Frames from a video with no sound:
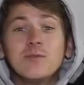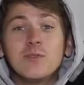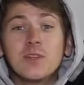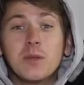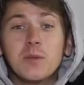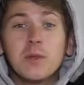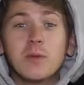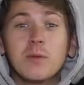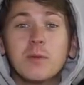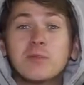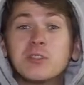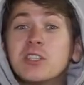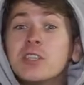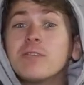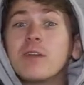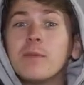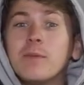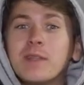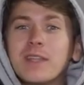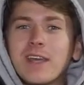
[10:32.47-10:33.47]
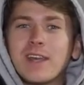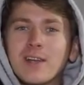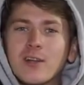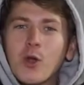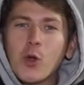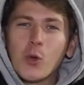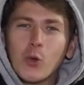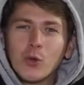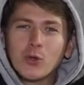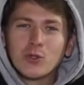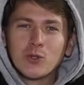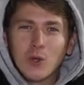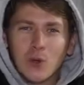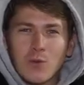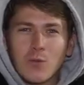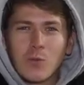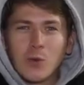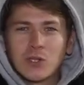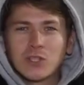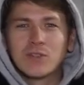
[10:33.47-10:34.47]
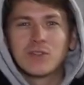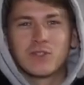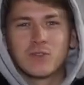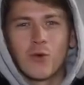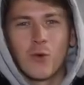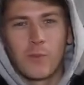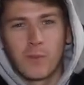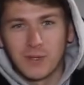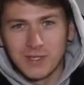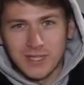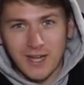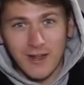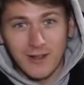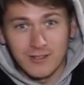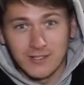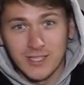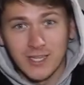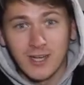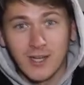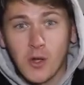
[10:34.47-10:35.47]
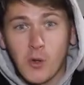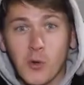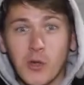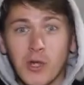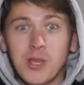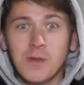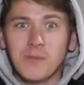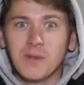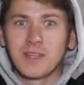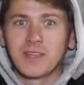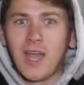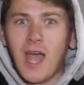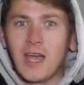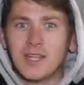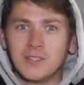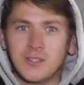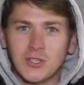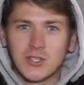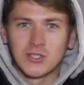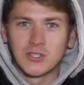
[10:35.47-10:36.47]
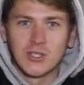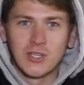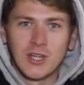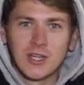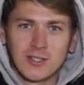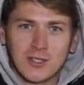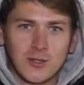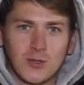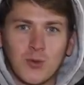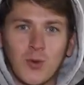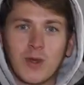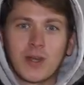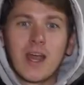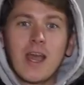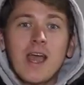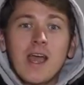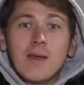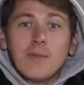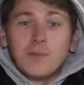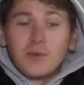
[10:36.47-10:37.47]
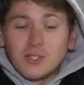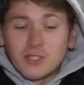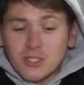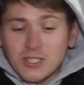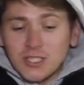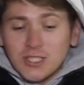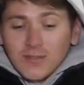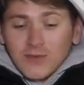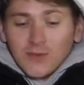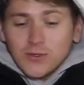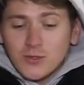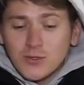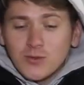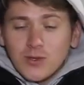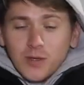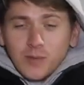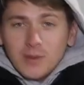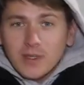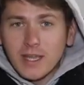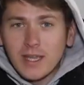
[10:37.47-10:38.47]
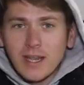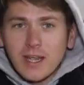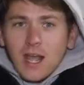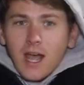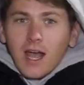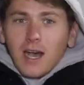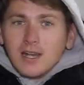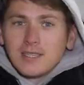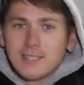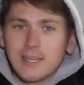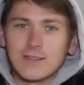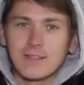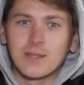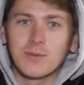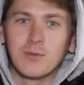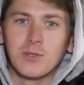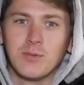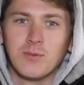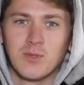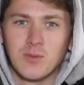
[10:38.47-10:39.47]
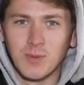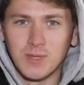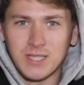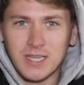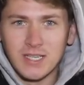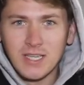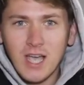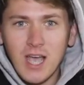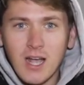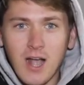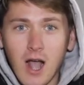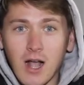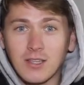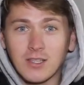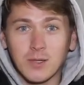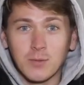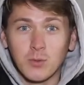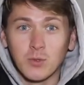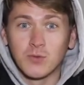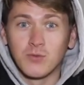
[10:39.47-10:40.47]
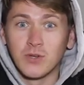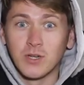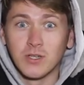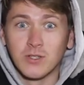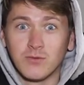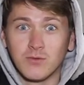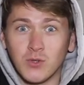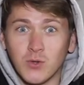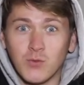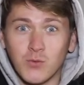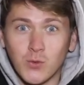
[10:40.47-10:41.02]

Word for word: up. In the meantime, you write in the comments which pattern or which thing you like the most. Write all in the comments down below and tomorrow we will see how it all